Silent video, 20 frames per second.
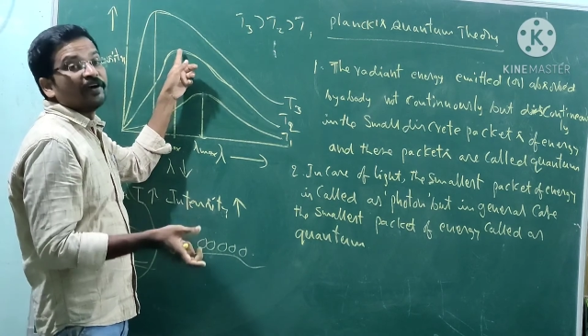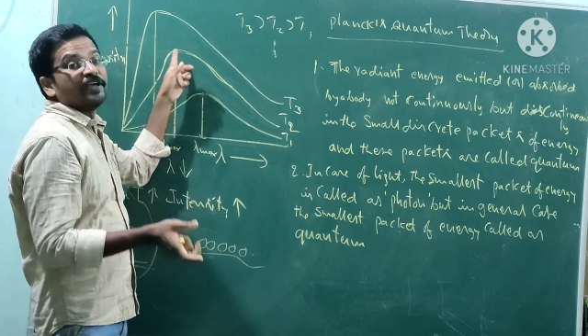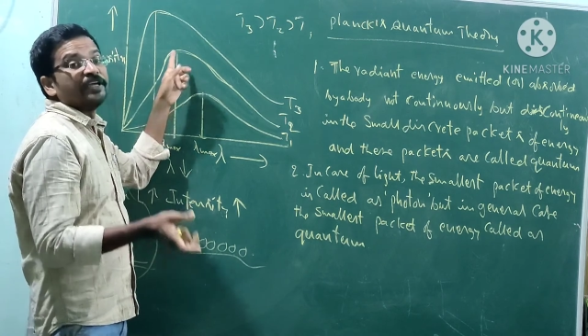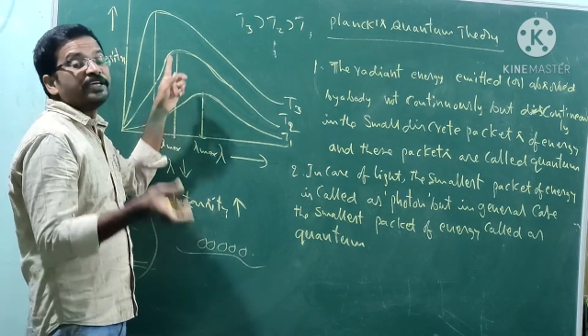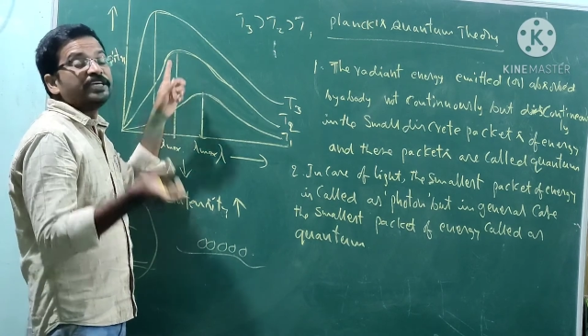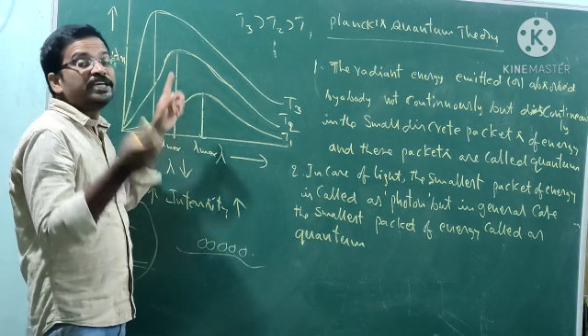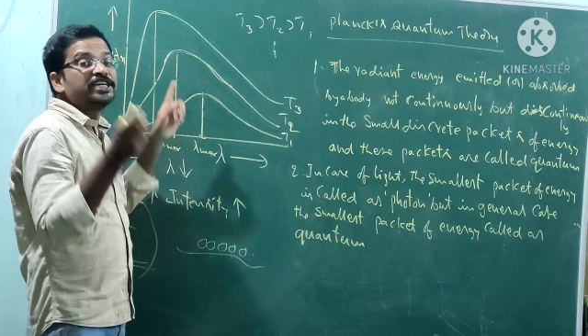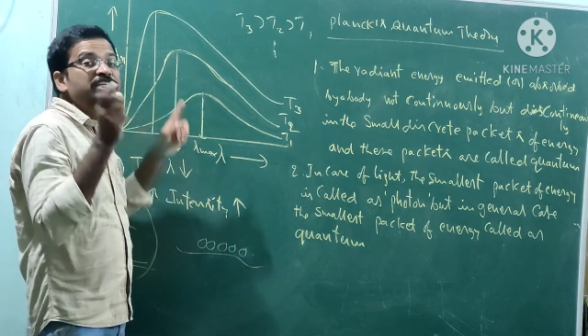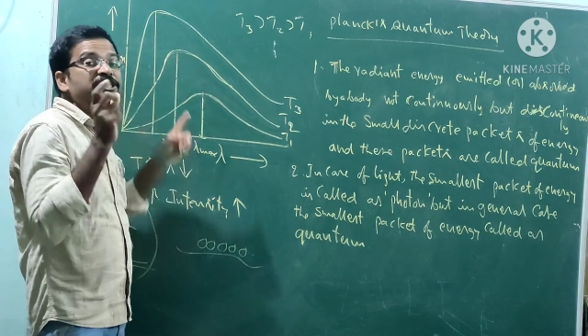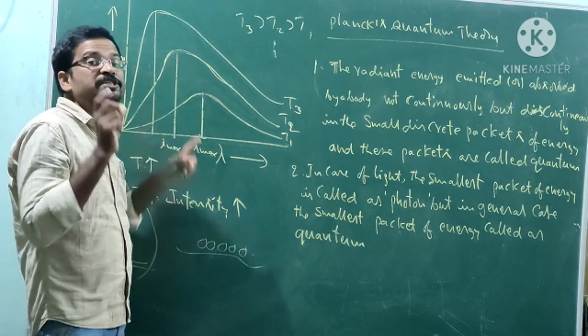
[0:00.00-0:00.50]

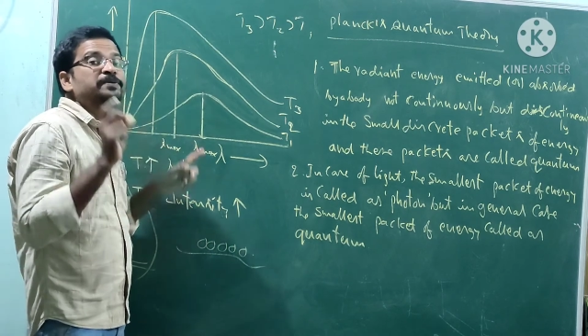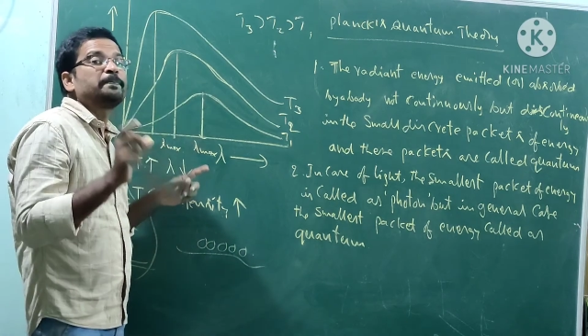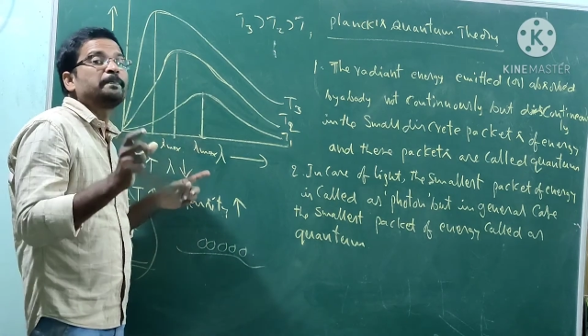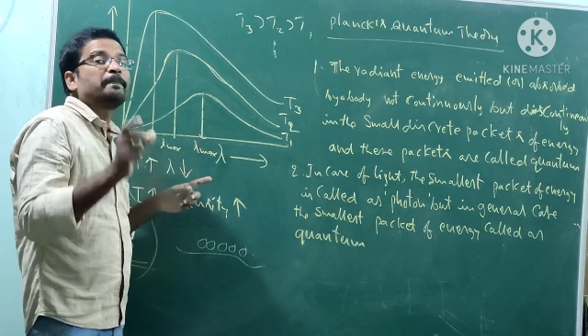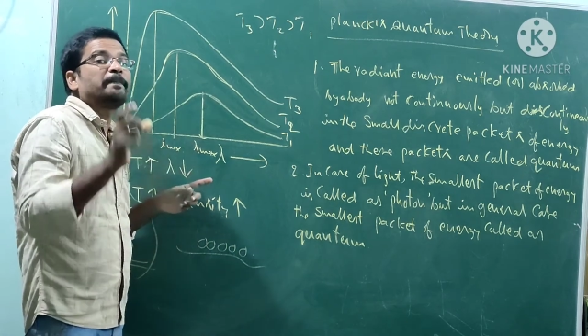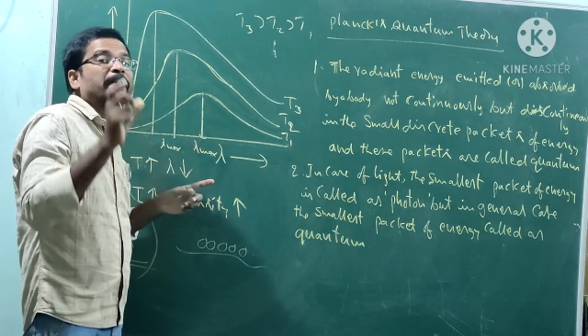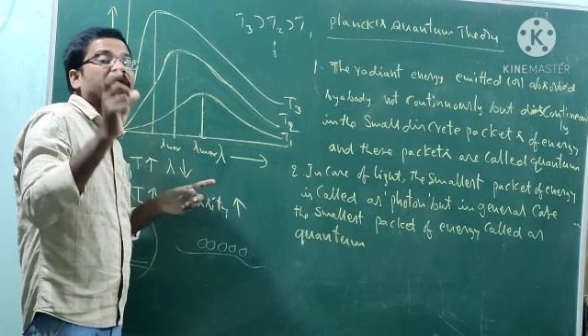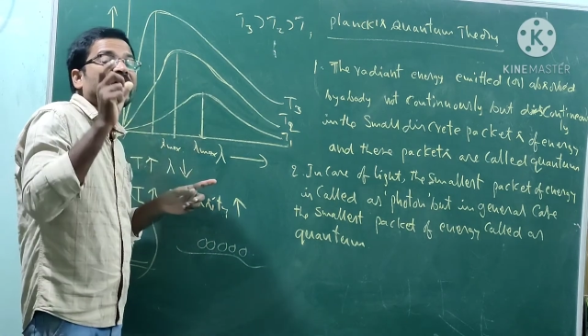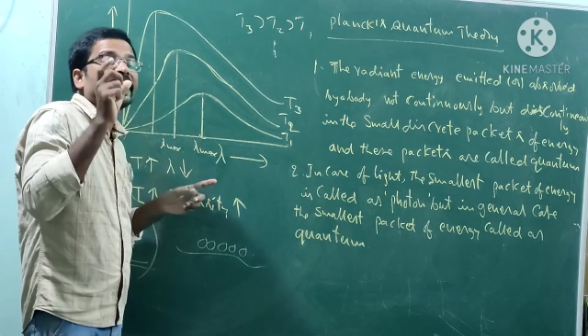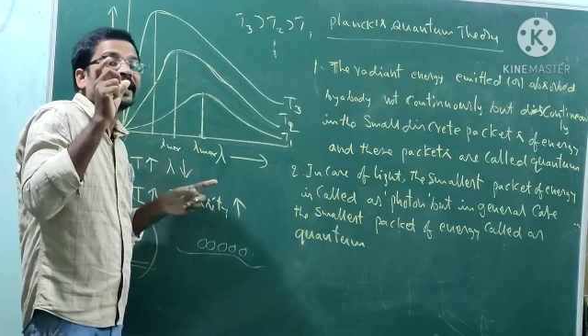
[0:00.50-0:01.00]

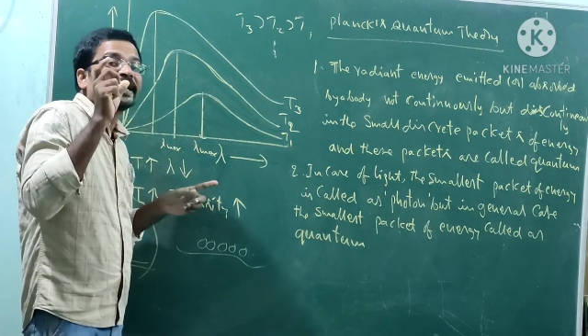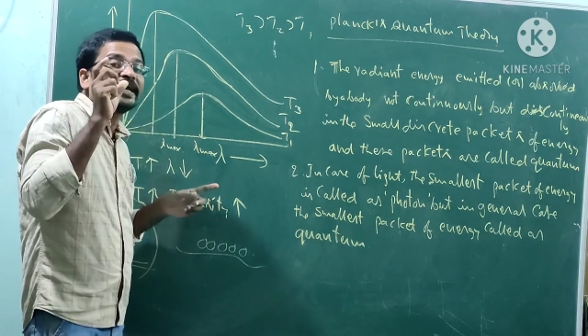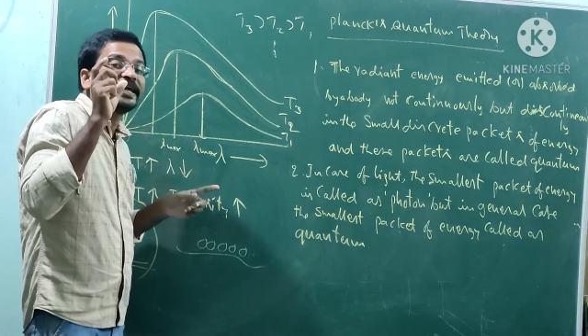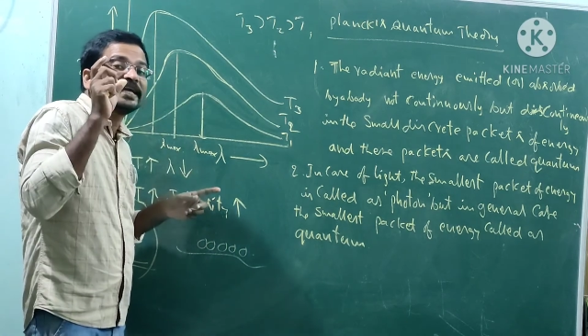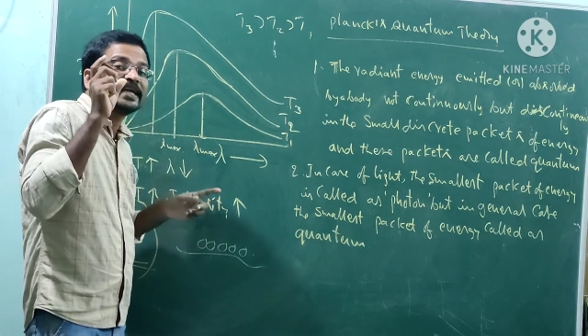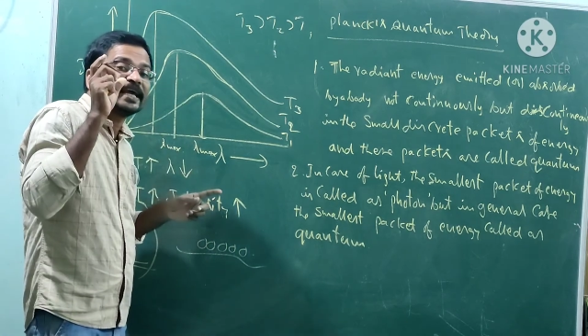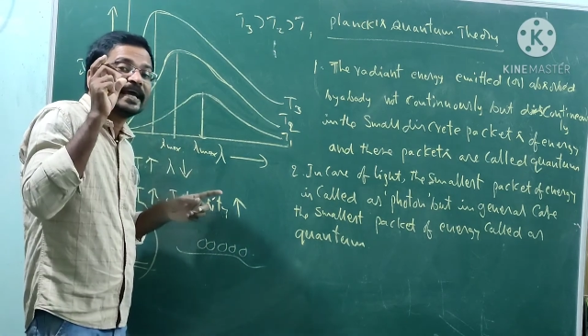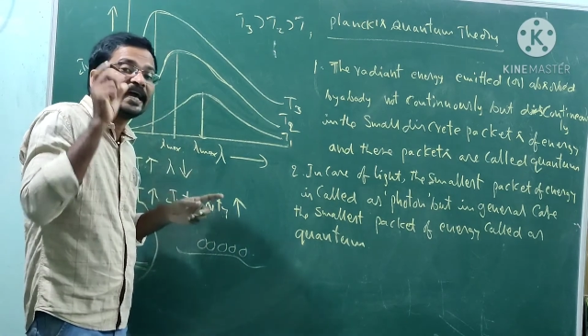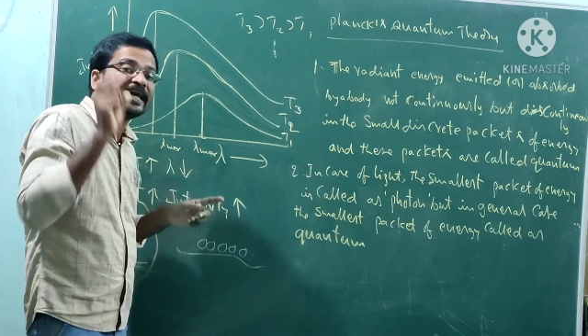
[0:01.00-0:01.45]
each packet